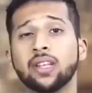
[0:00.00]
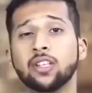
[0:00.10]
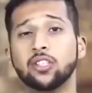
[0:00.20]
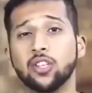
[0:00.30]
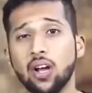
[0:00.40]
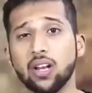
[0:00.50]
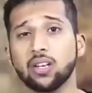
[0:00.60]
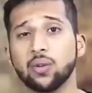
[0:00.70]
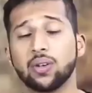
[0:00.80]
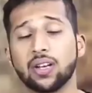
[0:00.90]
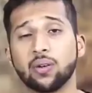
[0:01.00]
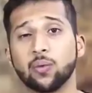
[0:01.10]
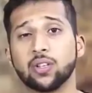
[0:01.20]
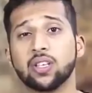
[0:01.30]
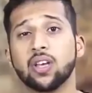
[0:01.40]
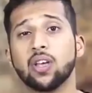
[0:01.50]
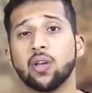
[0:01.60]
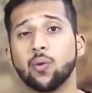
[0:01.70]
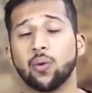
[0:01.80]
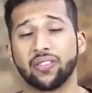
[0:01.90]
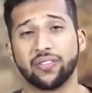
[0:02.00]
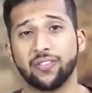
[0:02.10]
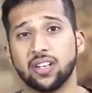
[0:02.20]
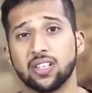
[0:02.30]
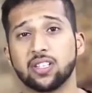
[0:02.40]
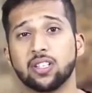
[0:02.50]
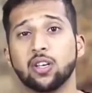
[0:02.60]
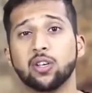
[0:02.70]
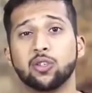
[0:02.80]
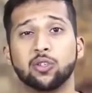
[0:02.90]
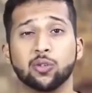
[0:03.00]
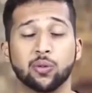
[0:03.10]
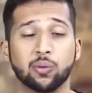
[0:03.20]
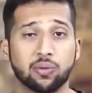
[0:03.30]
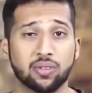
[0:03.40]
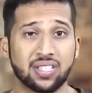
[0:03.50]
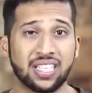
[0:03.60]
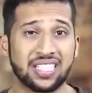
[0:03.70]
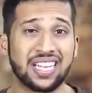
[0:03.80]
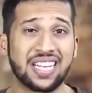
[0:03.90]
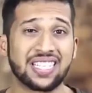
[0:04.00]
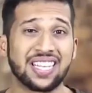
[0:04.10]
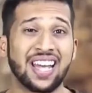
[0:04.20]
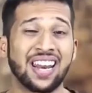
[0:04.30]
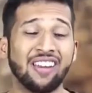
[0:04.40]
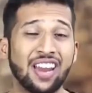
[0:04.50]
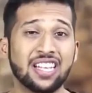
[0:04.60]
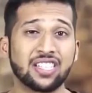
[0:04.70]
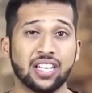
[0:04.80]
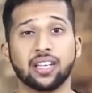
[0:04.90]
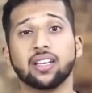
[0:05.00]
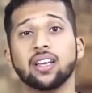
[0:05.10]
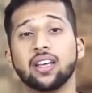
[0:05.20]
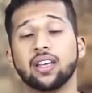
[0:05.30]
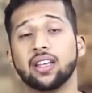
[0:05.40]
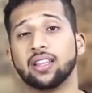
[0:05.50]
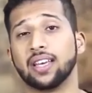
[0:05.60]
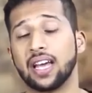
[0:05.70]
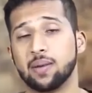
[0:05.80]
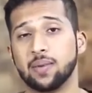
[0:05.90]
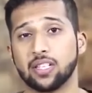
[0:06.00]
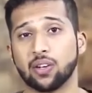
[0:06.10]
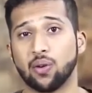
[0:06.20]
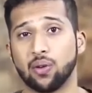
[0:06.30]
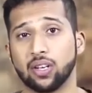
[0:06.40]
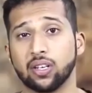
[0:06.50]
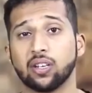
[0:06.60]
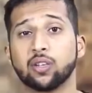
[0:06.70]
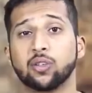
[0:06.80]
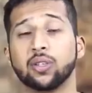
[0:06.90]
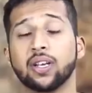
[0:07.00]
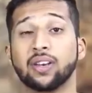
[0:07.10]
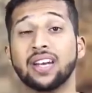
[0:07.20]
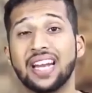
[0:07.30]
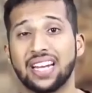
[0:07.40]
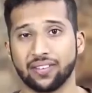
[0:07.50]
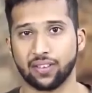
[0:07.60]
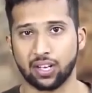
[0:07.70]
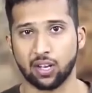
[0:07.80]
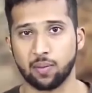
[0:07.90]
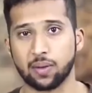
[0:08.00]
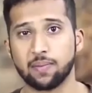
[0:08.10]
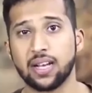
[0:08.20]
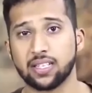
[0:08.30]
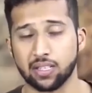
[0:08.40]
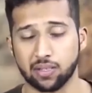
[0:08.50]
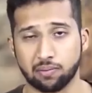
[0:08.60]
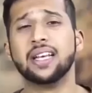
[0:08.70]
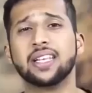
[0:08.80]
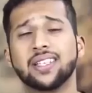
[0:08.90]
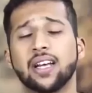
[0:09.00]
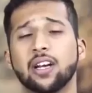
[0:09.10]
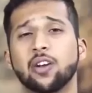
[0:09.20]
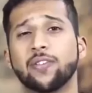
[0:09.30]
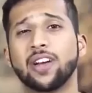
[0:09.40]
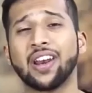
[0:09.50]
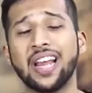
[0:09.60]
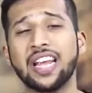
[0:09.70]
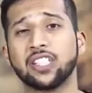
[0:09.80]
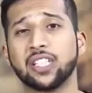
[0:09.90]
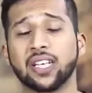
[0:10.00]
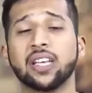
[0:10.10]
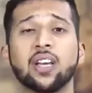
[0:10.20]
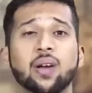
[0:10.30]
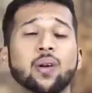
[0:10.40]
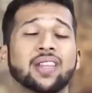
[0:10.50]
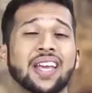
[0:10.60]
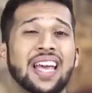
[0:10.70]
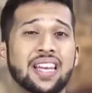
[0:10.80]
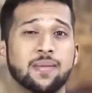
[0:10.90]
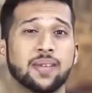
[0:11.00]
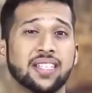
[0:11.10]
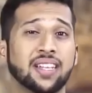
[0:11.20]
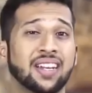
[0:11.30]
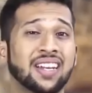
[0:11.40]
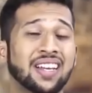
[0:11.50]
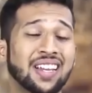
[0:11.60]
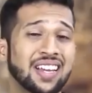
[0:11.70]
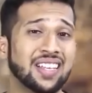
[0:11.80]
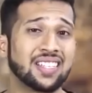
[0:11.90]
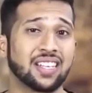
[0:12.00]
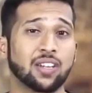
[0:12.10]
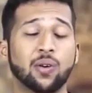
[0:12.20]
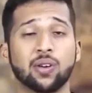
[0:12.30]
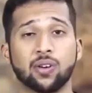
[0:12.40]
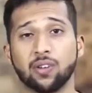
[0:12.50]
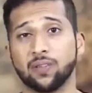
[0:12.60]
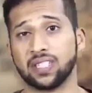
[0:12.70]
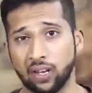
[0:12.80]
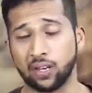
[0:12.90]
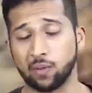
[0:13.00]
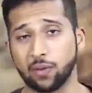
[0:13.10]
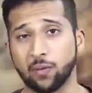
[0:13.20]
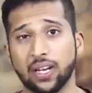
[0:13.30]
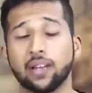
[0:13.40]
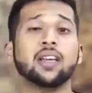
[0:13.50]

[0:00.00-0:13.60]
Now, John Newland was one of the first to suggest arranging the elements according to the relative atomic masses. He started off arranging all the elements in an increasing order of its atomic weight.